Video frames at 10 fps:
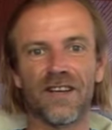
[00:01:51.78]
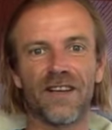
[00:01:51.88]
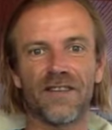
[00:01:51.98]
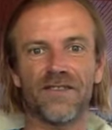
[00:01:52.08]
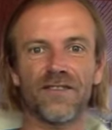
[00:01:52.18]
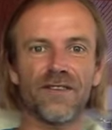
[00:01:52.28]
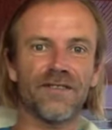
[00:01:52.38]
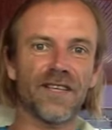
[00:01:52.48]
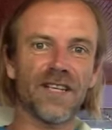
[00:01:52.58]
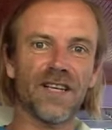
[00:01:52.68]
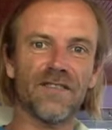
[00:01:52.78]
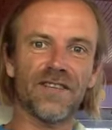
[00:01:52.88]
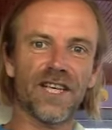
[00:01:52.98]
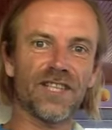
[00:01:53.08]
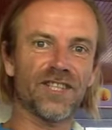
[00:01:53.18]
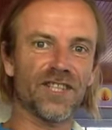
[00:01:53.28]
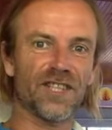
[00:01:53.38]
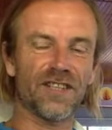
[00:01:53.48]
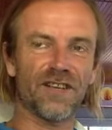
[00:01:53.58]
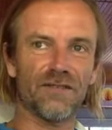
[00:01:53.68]
Love surfing, love
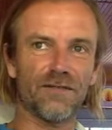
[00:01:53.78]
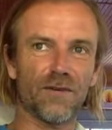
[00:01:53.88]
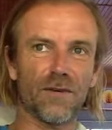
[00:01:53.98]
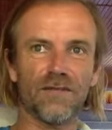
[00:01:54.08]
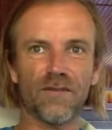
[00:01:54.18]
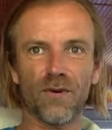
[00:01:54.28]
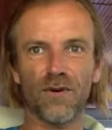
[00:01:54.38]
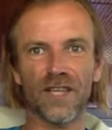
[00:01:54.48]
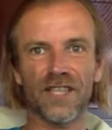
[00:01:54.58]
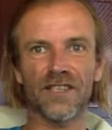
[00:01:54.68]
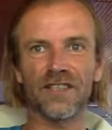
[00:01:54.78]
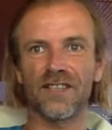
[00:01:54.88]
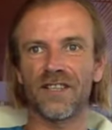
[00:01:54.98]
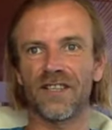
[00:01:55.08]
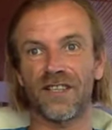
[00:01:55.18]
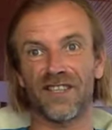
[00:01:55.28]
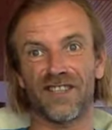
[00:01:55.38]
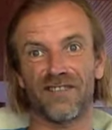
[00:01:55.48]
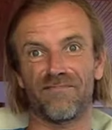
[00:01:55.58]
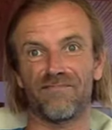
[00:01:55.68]
nature, love 4x4ing,
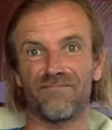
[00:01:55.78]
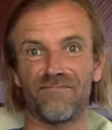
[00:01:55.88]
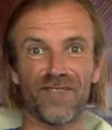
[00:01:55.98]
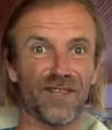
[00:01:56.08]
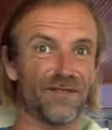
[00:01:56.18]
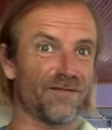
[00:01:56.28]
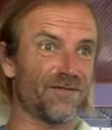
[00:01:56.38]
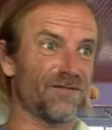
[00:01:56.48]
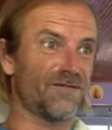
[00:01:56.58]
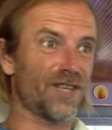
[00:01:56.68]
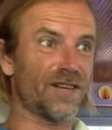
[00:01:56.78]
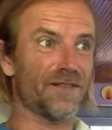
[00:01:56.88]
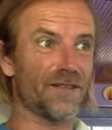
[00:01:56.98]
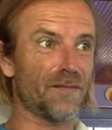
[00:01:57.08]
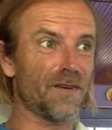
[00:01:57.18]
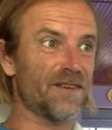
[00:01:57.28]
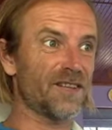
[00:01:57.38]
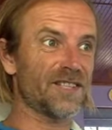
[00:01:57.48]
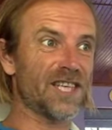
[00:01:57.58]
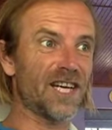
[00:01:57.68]
love driving my
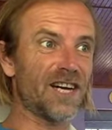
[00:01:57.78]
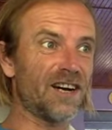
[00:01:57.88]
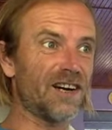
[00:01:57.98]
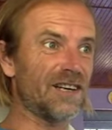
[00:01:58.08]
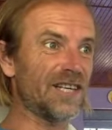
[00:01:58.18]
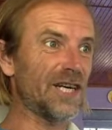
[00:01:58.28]
fast car.